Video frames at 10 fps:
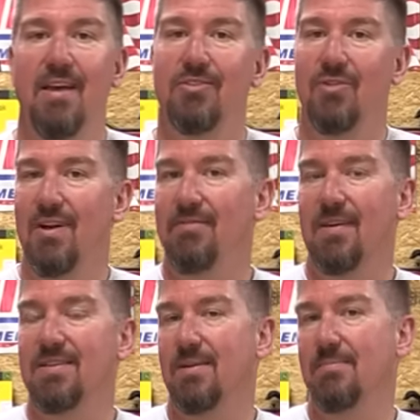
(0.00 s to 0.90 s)
trying to
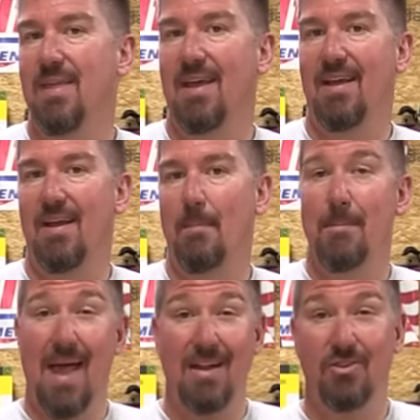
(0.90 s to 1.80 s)
find something that kind of
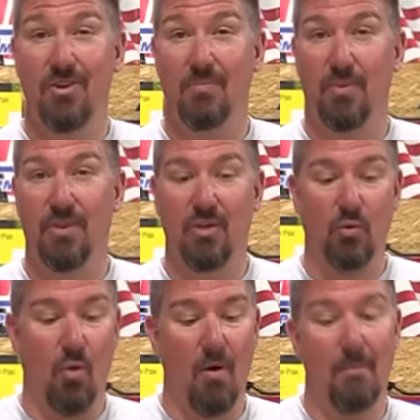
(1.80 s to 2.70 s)
matched up with the
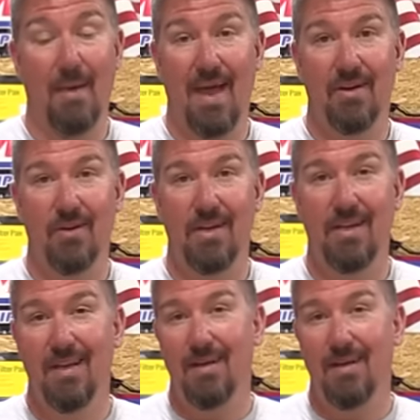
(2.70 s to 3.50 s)
DeWalt battery,